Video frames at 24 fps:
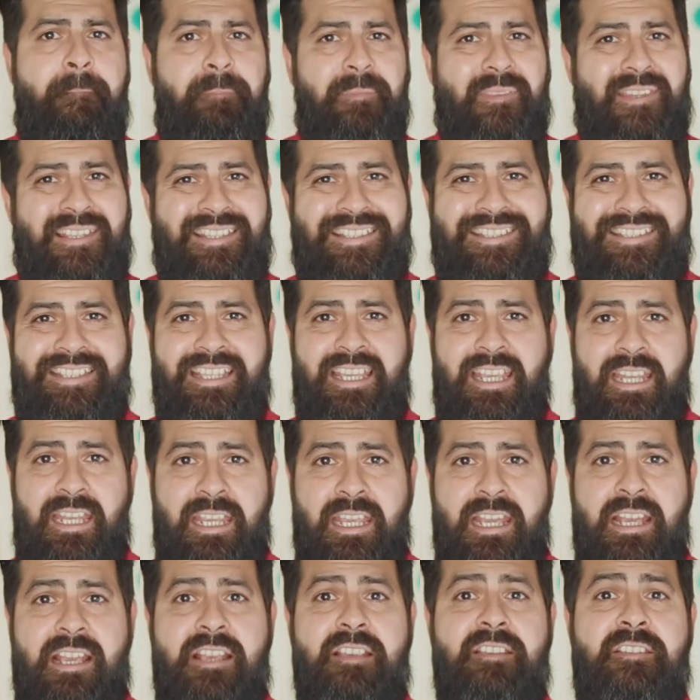The city
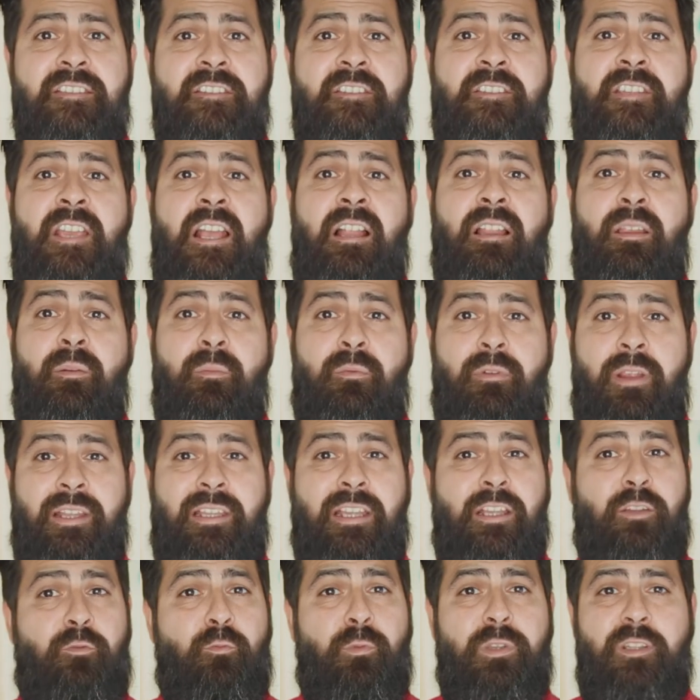
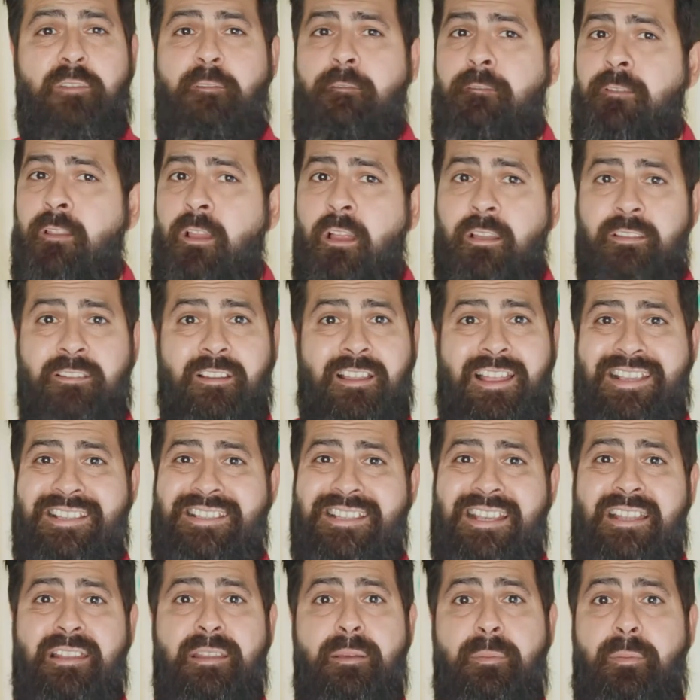celebrated with floodlights
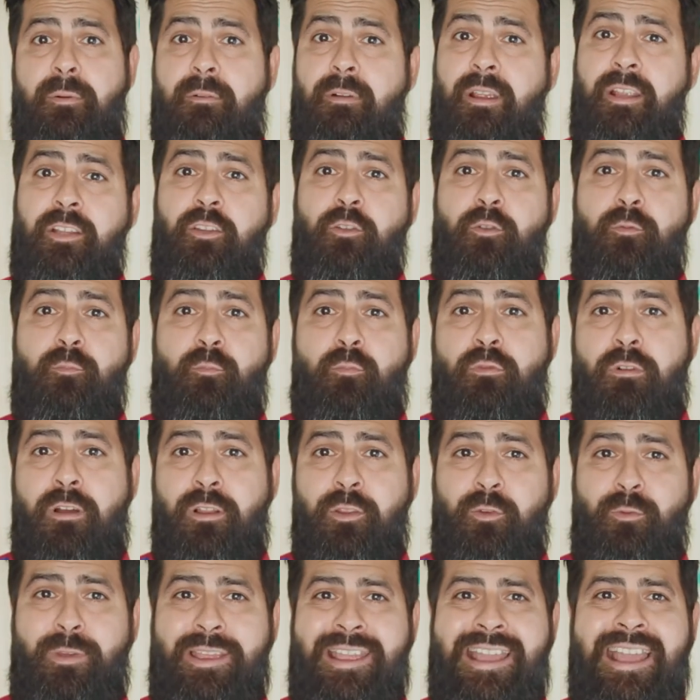and a parade on
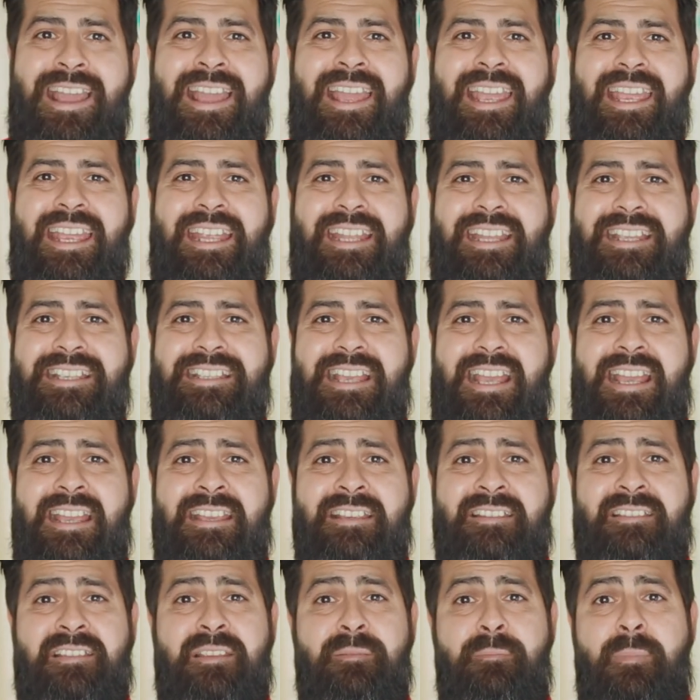Broadway. It is
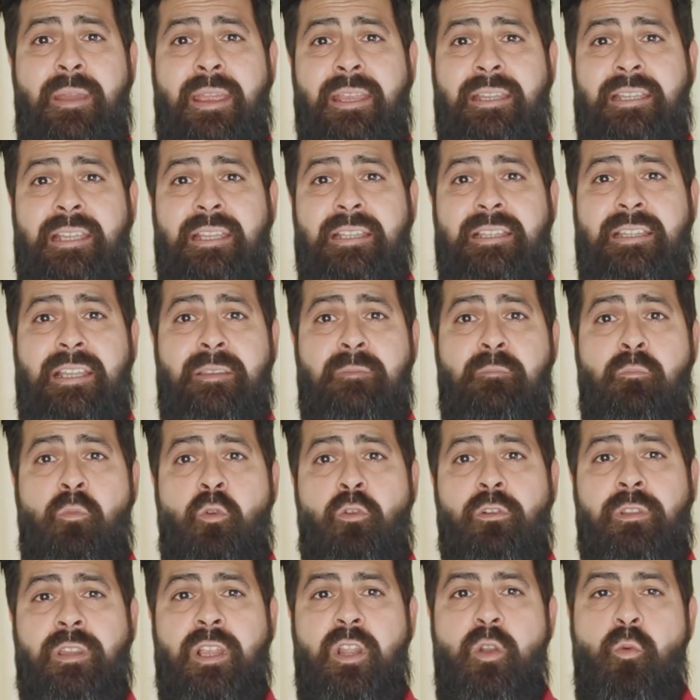estimated that
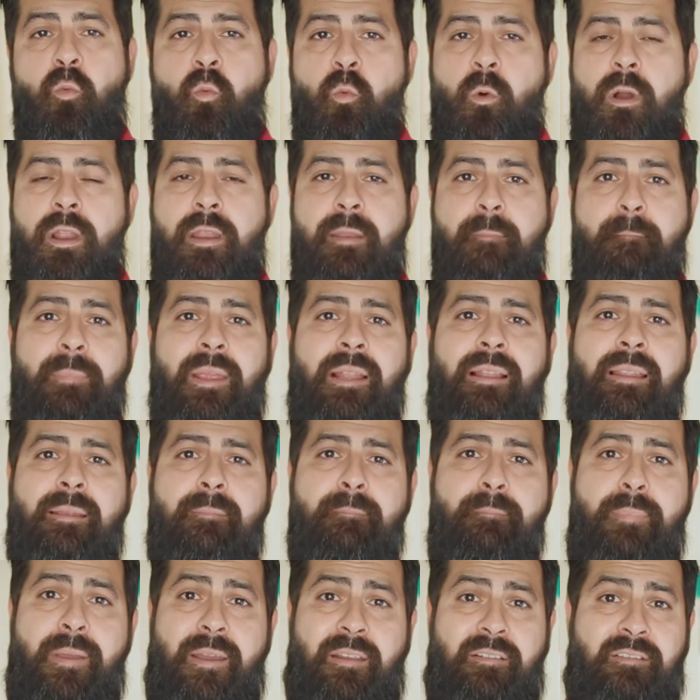more than 1 million
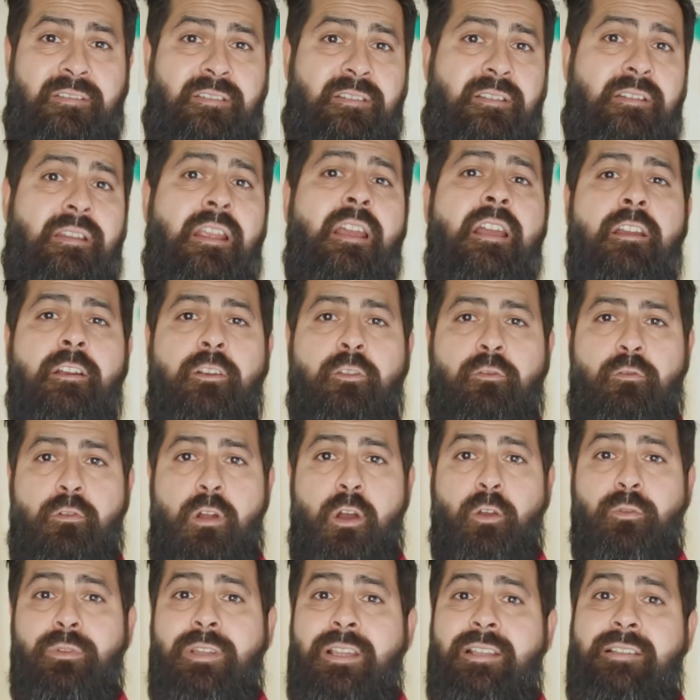persons
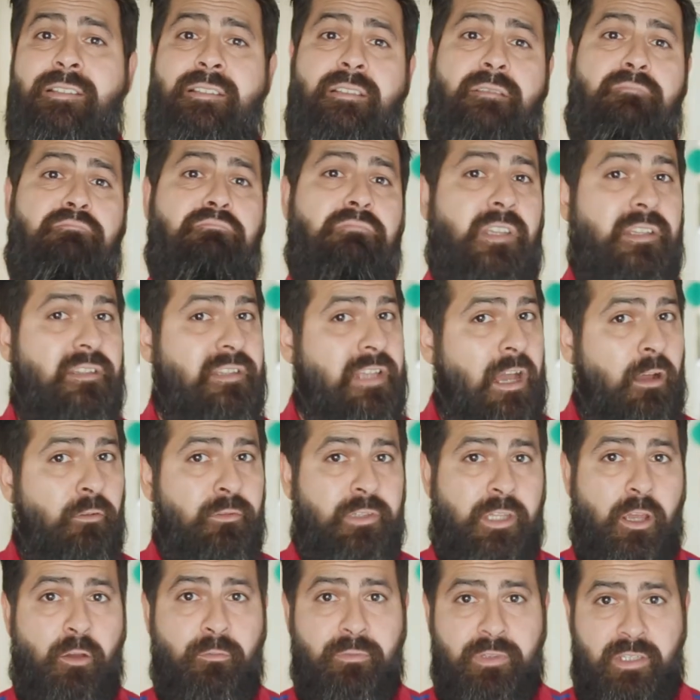crowded the
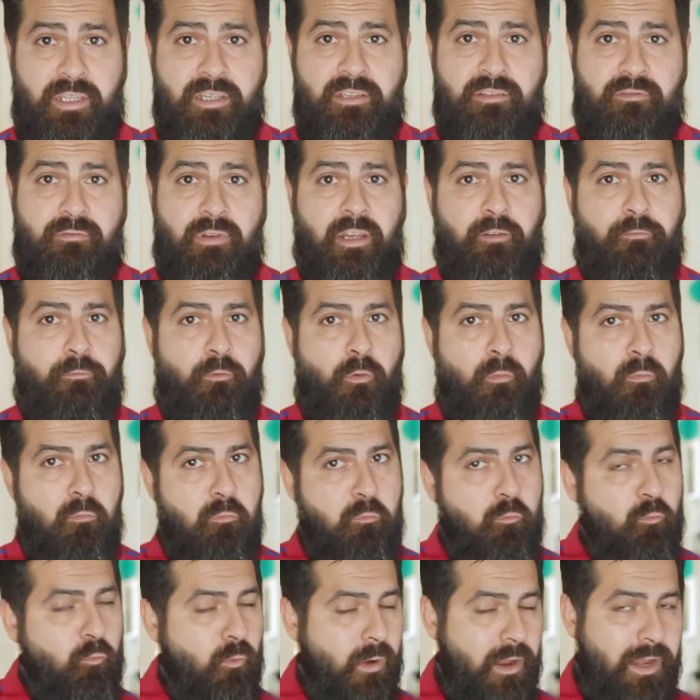downtown district from
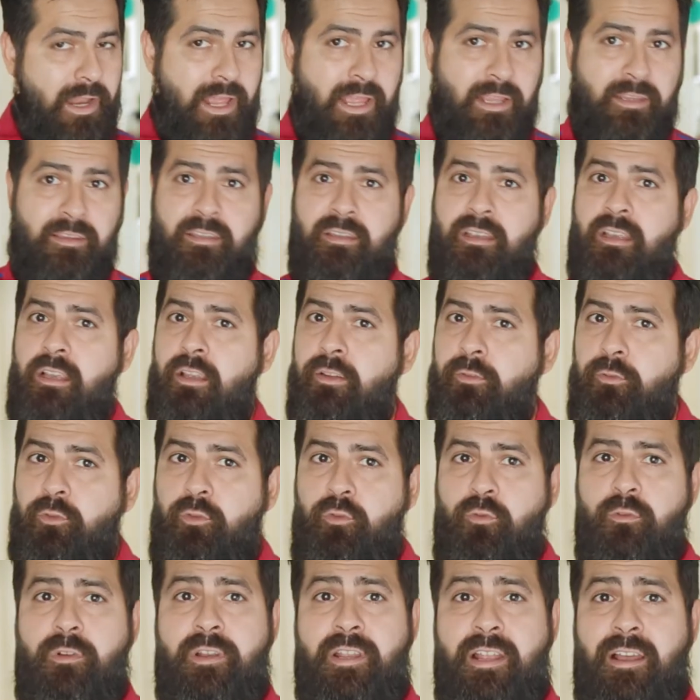one end
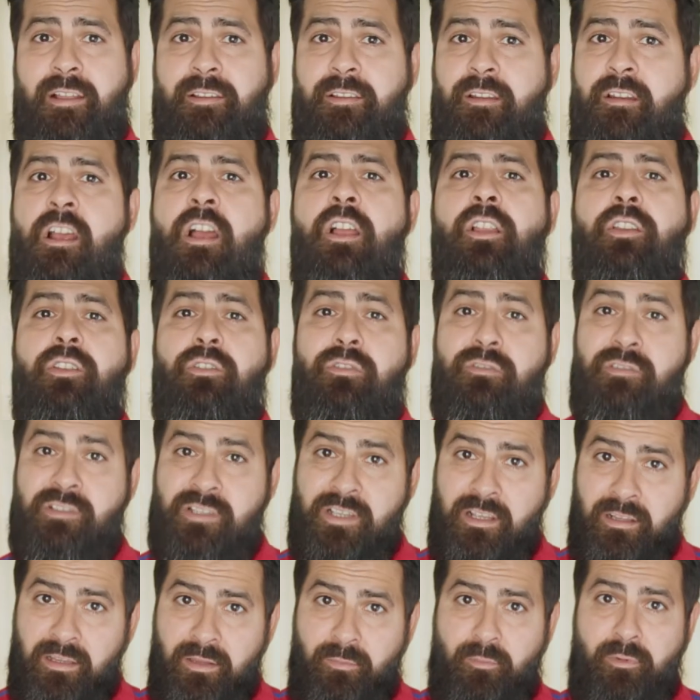to another to
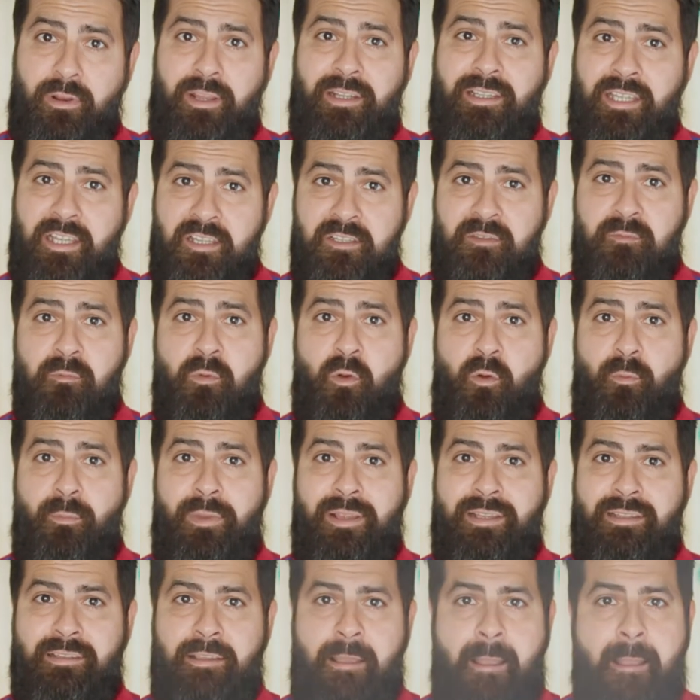celebrate this
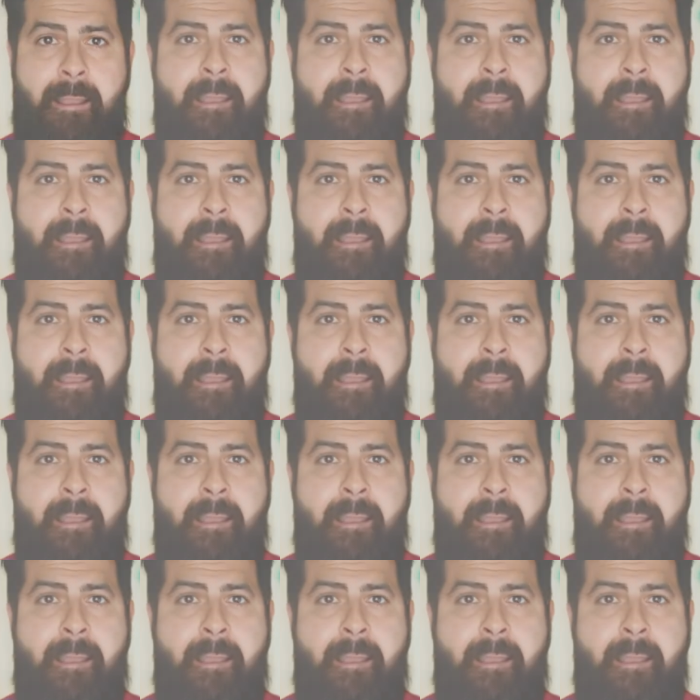moment.